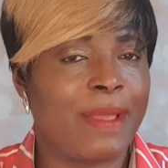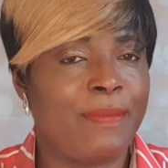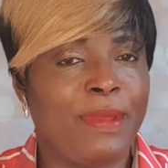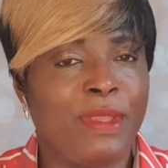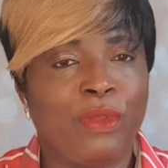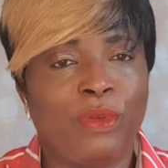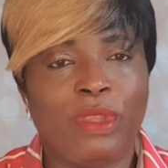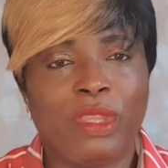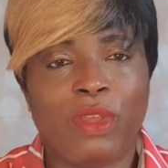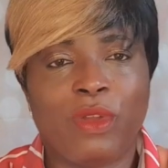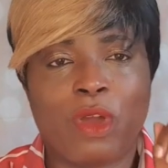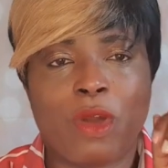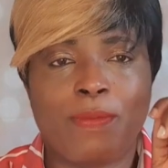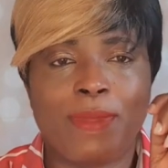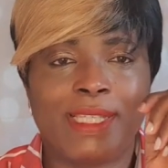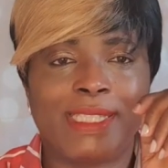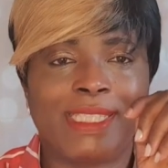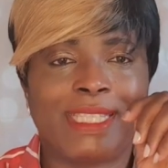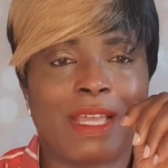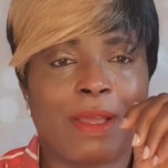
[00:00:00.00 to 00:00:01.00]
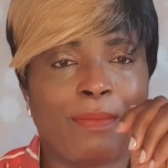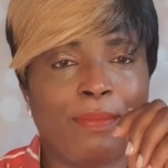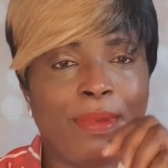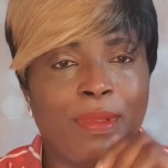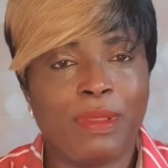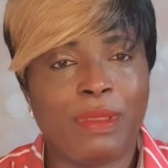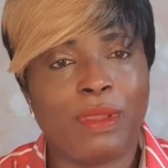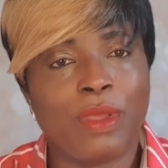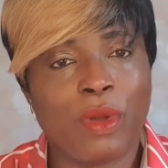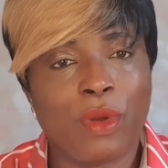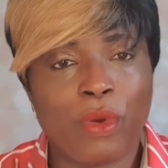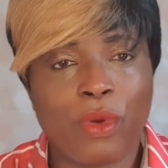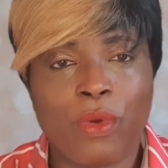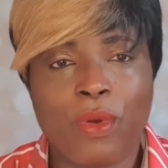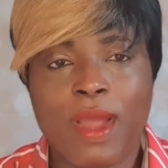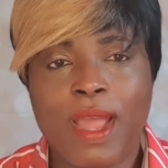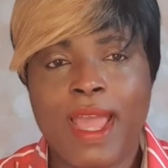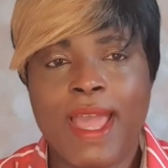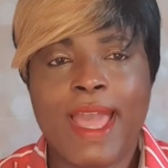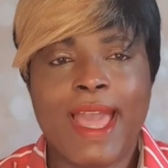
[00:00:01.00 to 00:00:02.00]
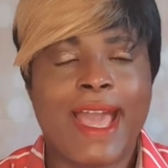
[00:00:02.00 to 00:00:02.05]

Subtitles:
Let me know in the comments down below.